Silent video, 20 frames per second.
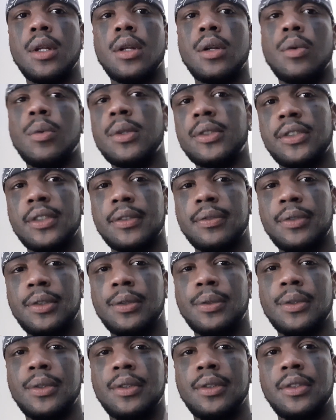What's up,
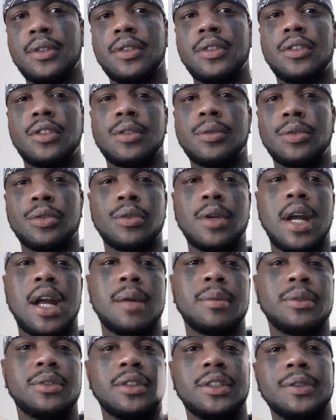viewers,
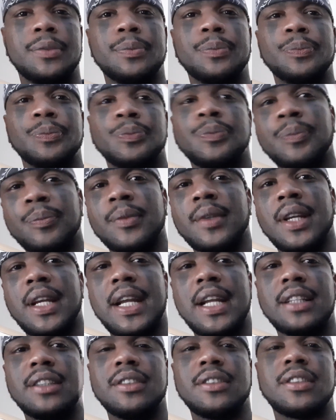subscribers, and
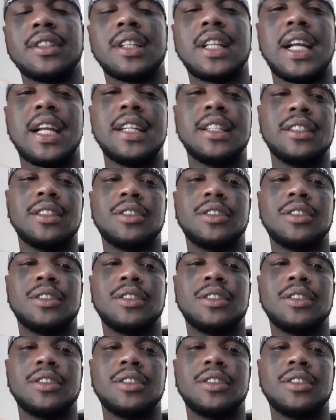agents alike?